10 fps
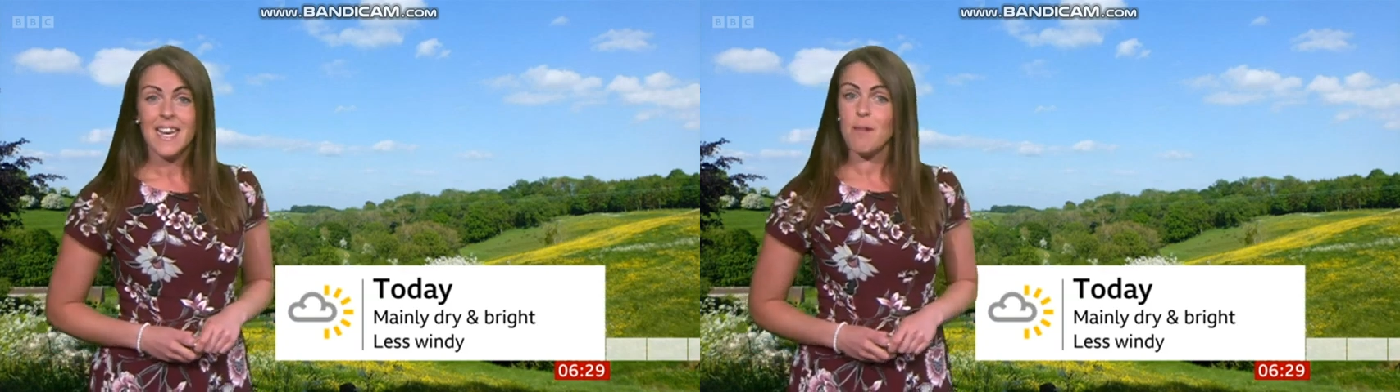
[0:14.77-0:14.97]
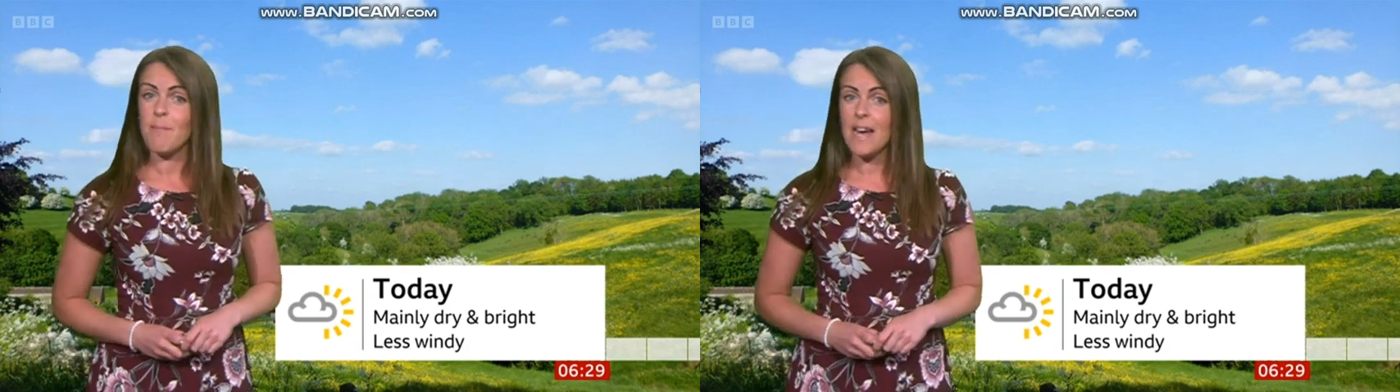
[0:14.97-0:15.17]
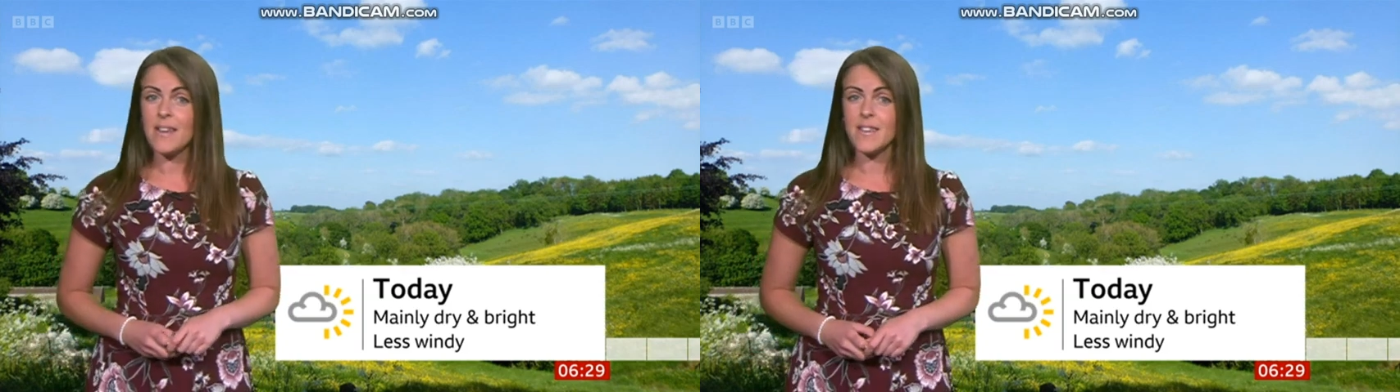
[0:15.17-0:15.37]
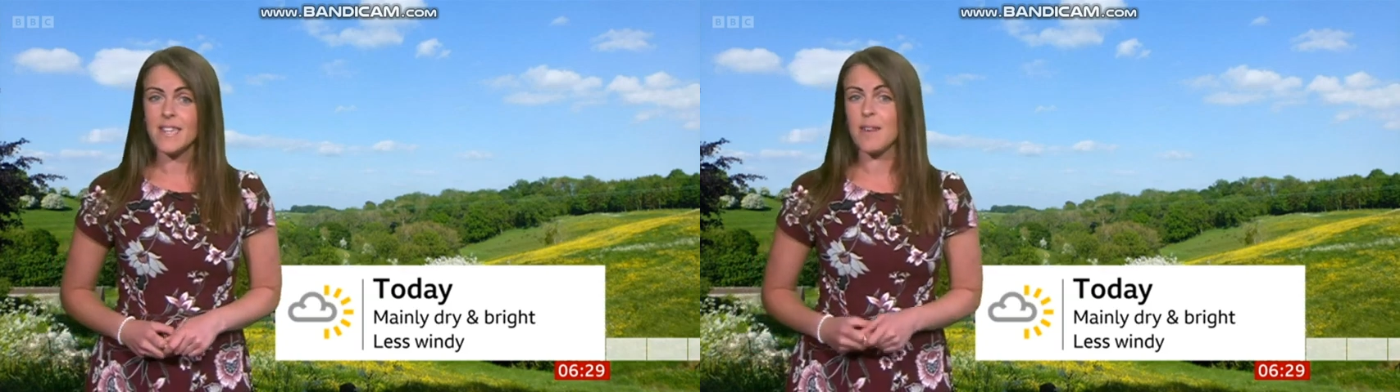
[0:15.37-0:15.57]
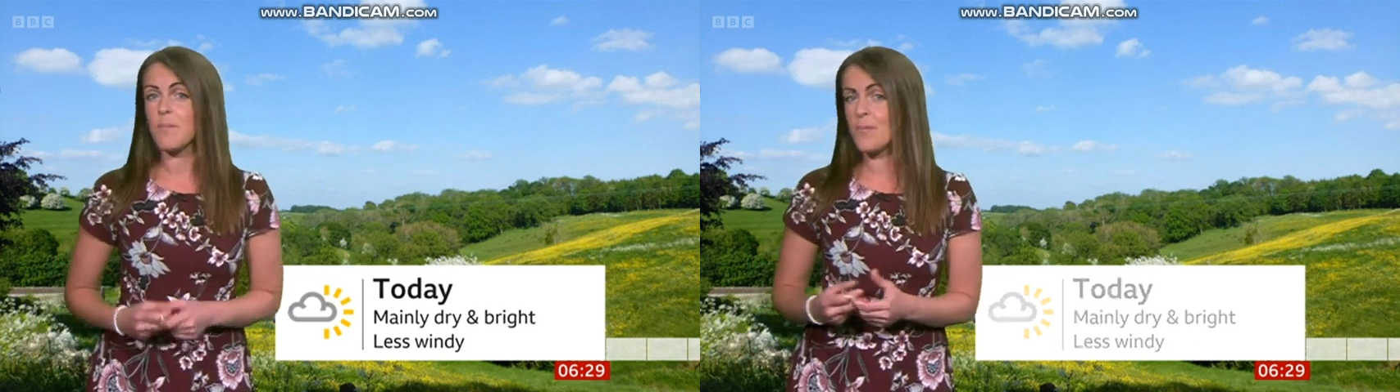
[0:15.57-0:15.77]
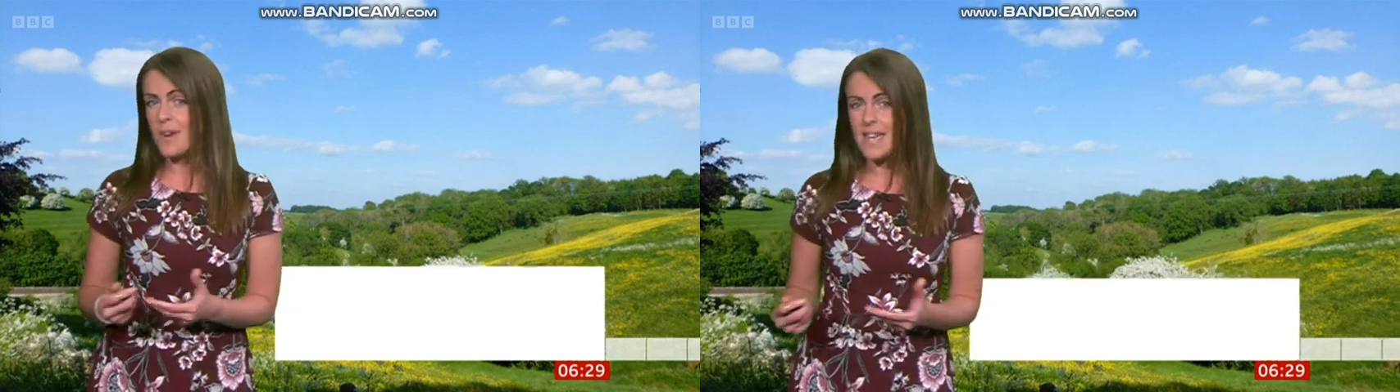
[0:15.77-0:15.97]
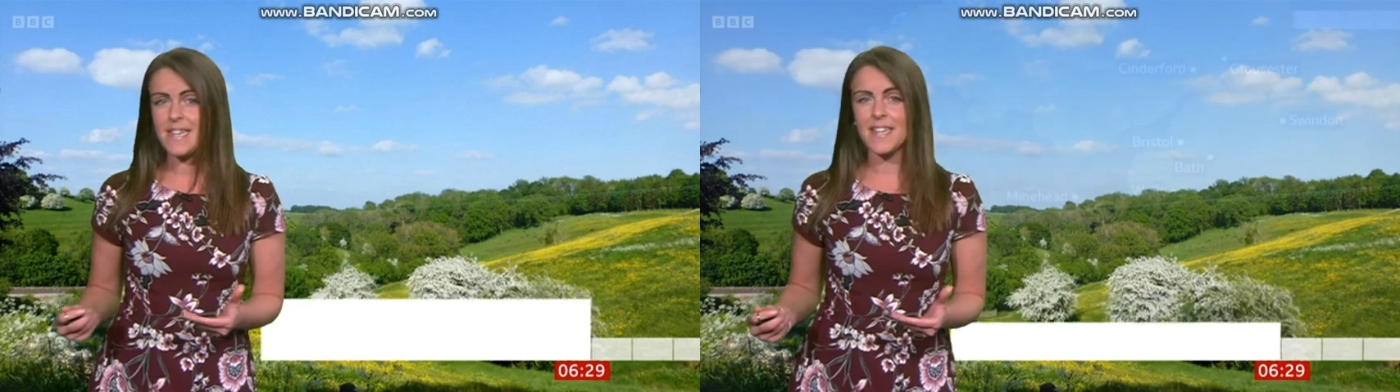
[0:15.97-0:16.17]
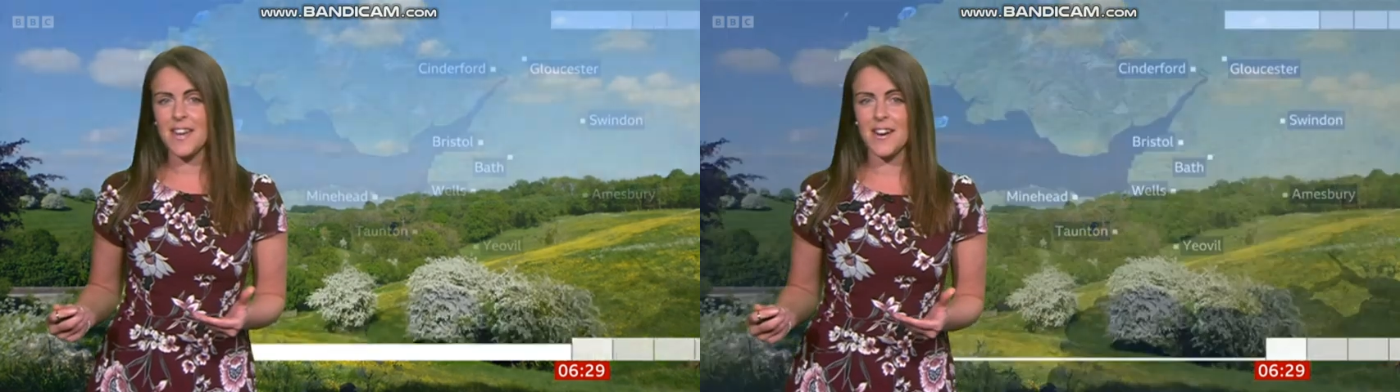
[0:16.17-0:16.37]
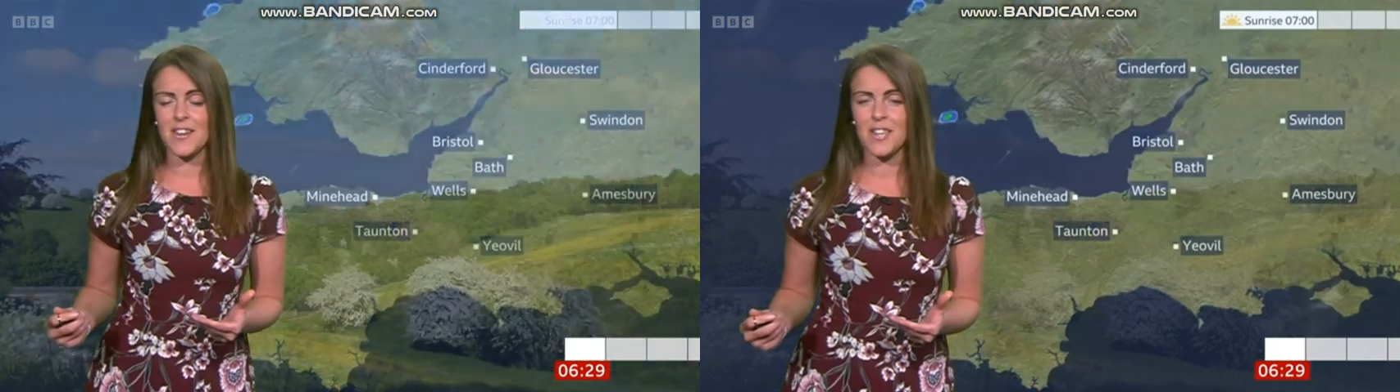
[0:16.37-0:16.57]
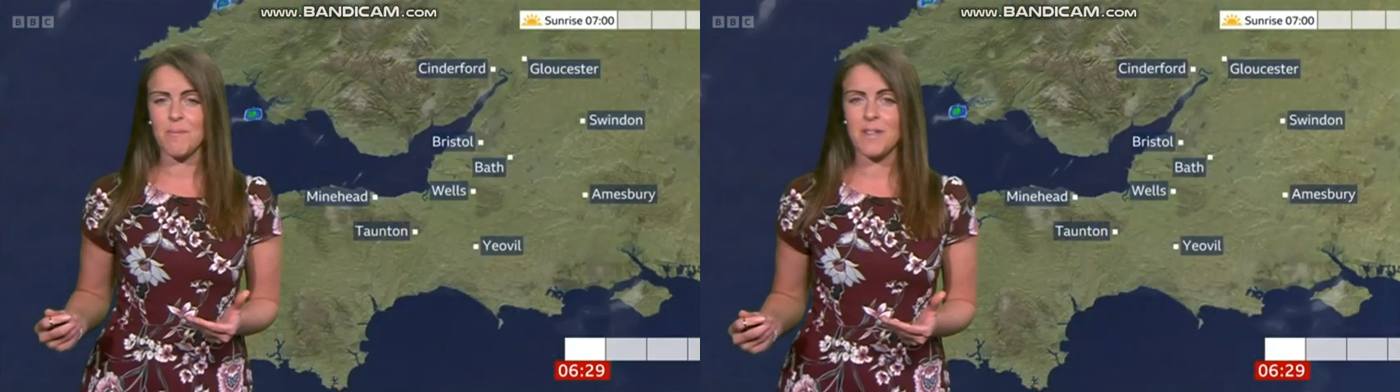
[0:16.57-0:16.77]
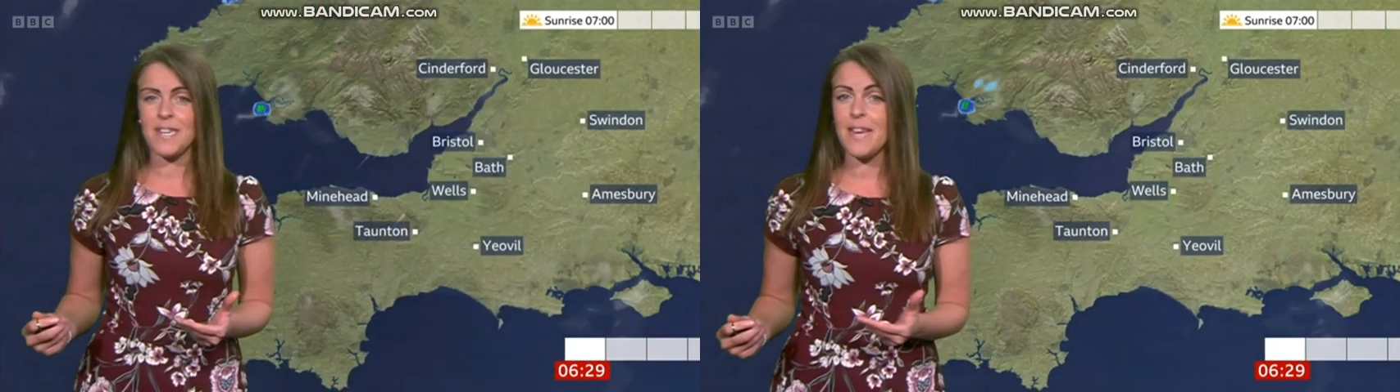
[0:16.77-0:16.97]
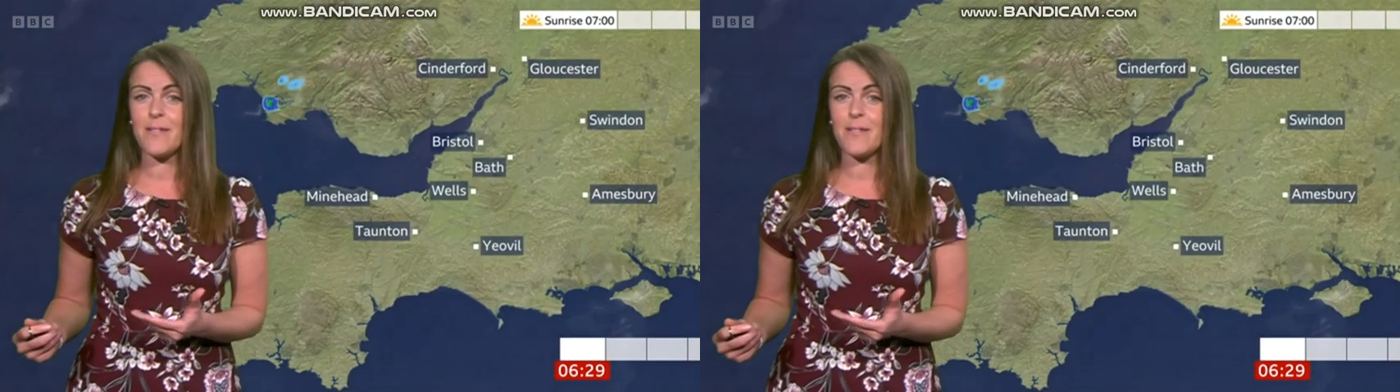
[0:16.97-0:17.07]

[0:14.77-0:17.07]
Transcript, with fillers: A mild then bright start to Monday